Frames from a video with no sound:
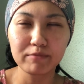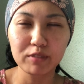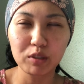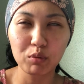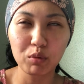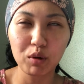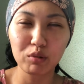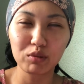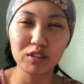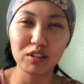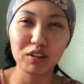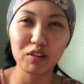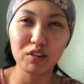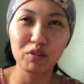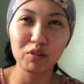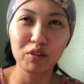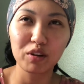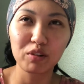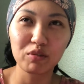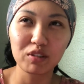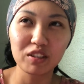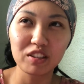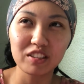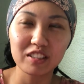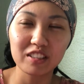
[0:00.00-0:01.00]
where was I
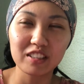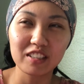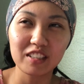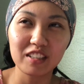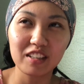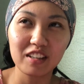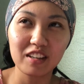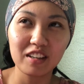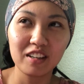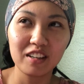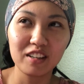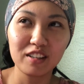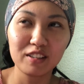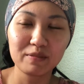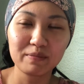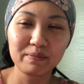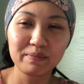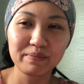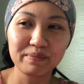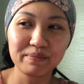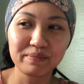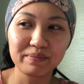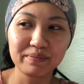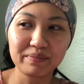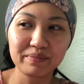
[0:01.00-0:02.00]
going with this? Um,
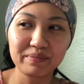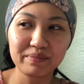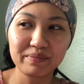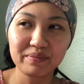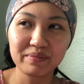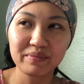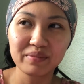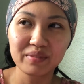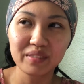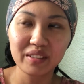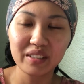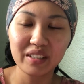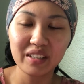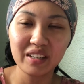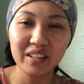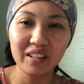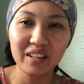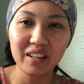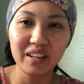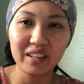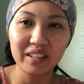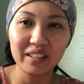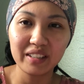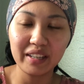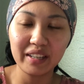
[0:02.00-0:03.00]

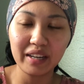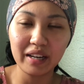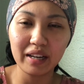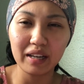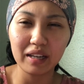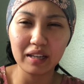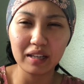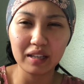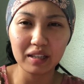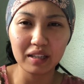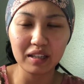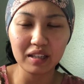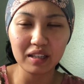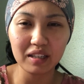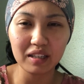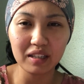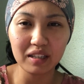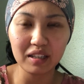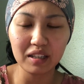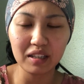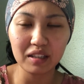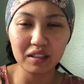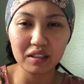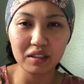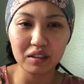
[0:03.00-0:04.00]
yeah.
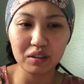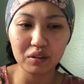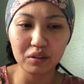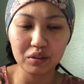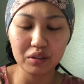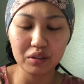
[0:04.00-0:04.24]
Uh,